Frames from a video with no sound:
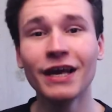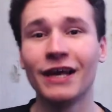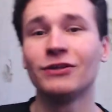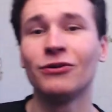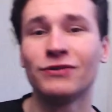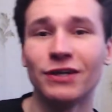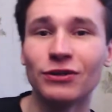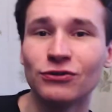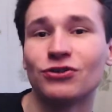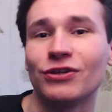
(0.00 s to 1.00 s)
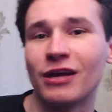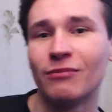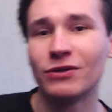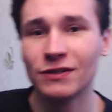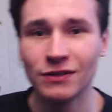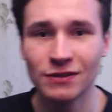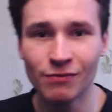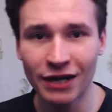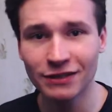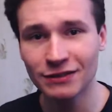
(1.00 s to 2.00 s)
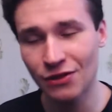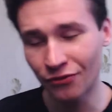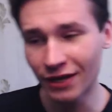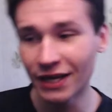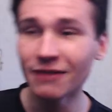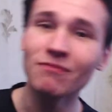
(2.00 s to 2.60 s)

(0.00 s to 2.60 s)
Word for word: and also integer numbers it's minus 3